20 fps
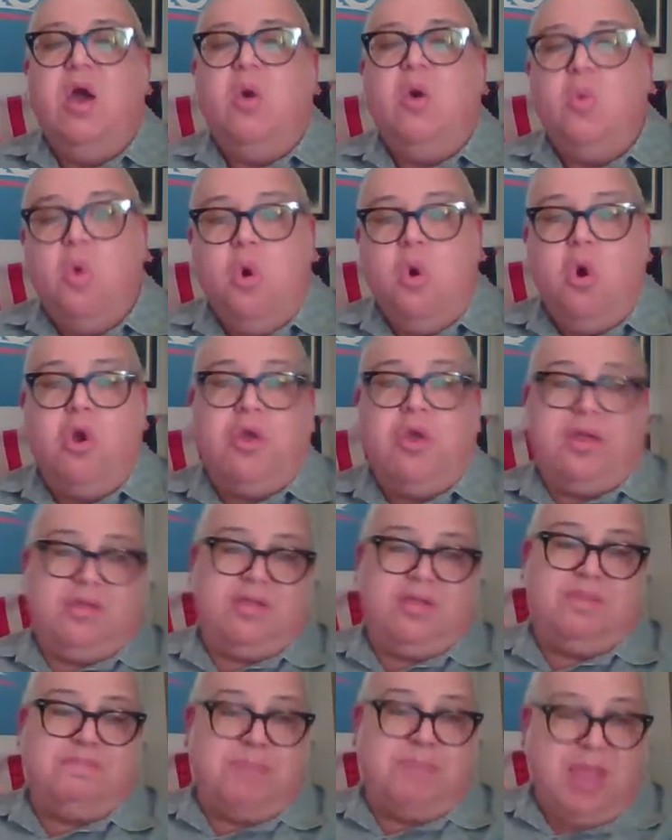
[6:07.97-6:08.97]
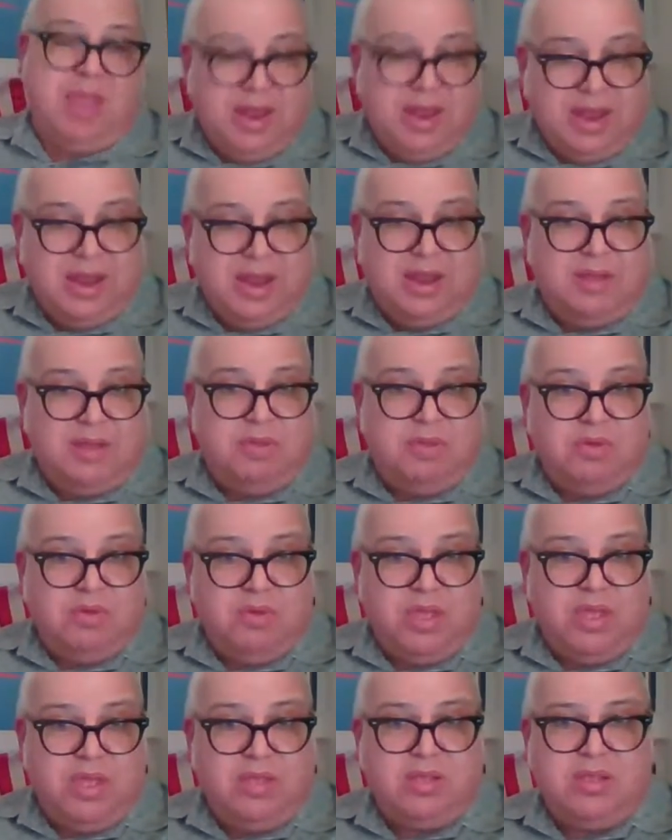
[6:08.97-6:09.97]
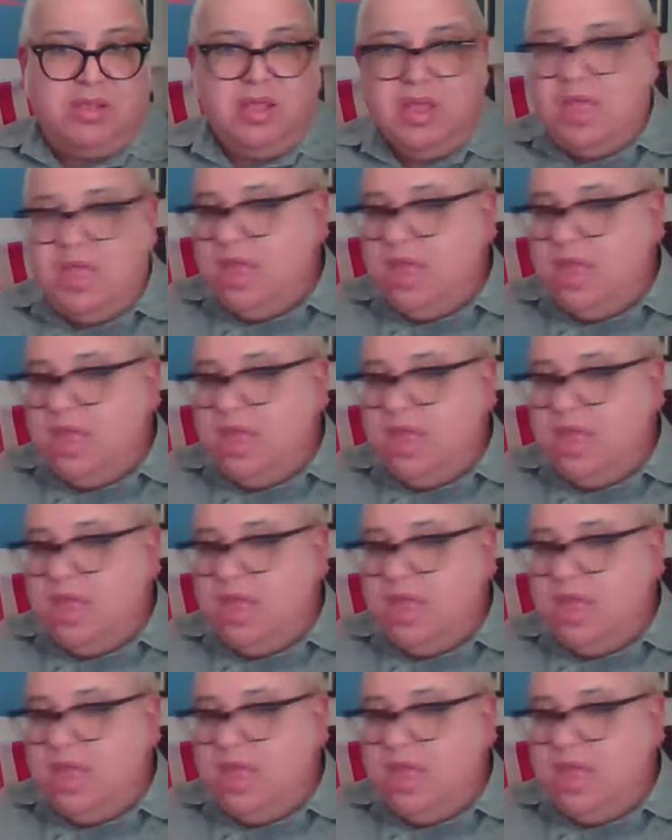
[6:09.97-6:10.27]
war expanded in the Middle East.